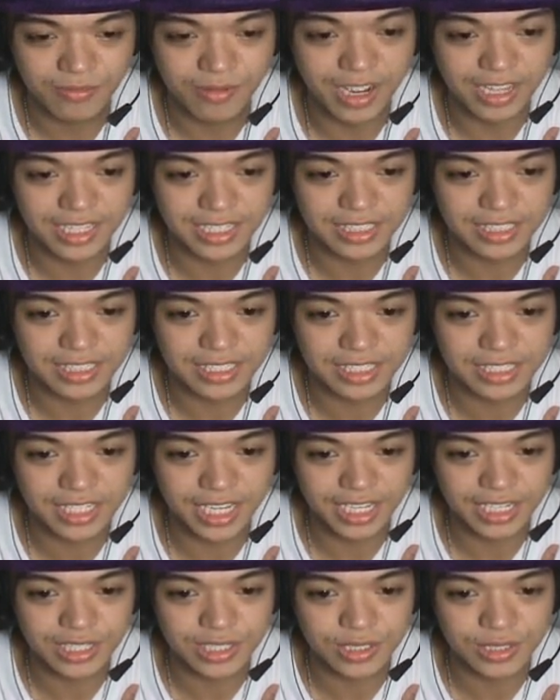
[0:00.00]
Why does this
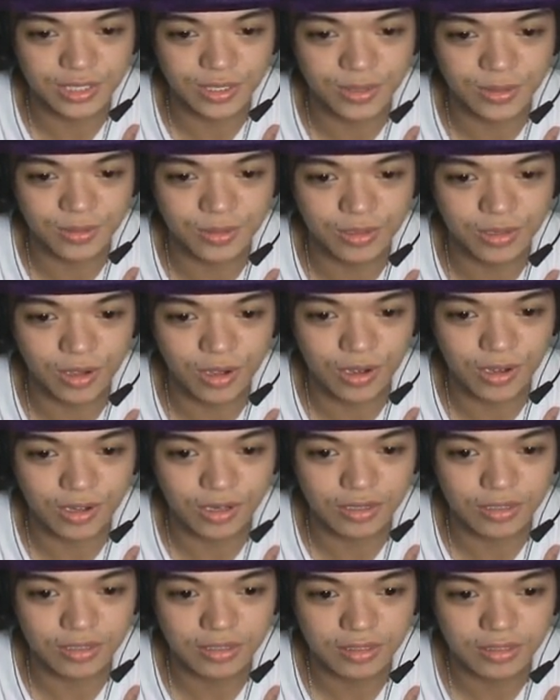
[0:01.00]
take so long?